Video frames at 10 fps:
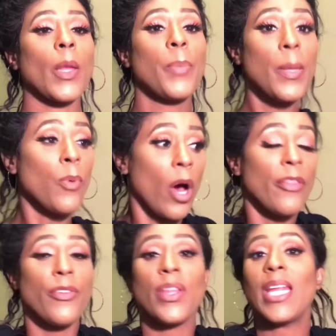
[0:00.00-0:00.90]
people
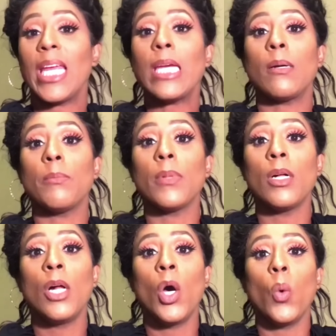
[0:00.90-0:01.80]
other than him
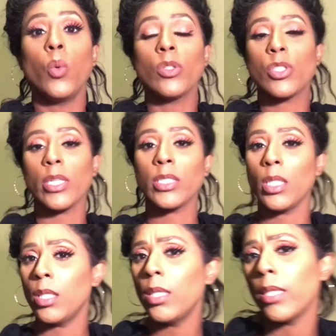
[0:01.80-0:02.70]
will start to
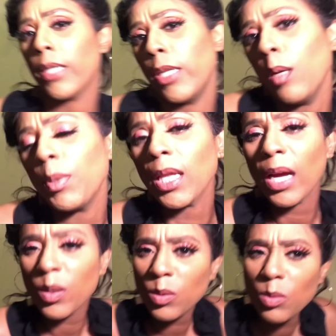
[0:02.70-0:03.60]
look and they'll be
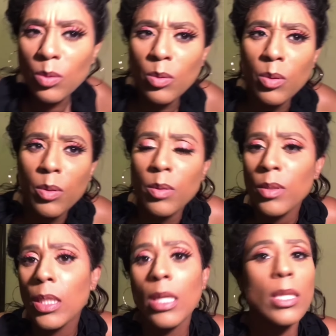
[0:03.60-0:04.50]
like, ooh,
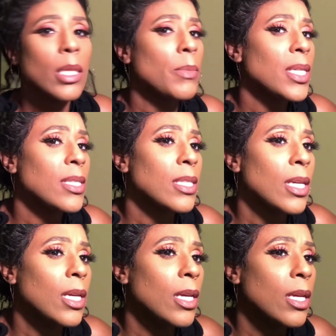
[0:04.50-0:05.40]
let me
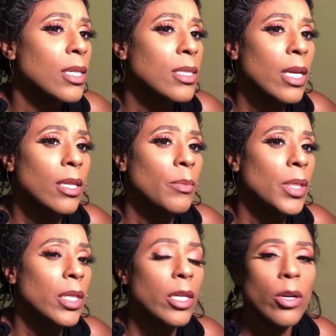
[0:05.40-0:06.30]
see. Is that, let me
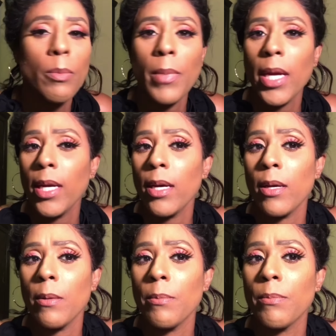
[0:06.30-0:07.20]
look at her
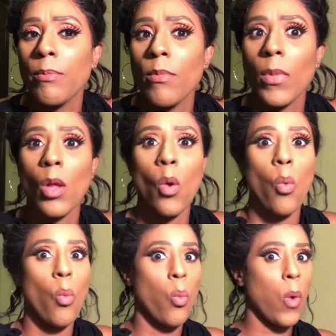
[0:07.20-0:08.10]
makeup.
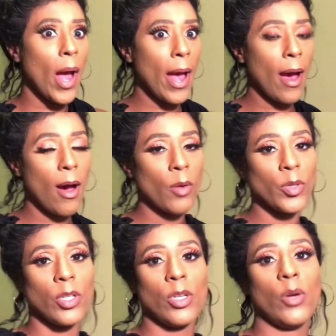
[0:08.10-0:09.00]
Wow,
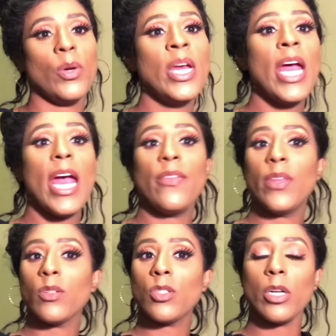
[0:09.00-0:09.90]
you know, and
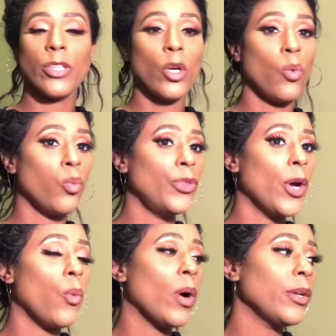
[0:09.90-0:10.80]
they'll start, they'll,
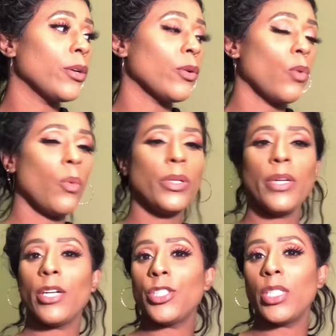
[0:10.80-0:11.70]
they'll wonder, I wonder
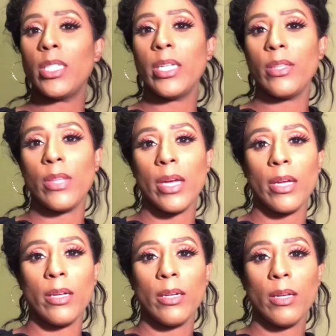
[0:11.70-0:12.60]
how she did that.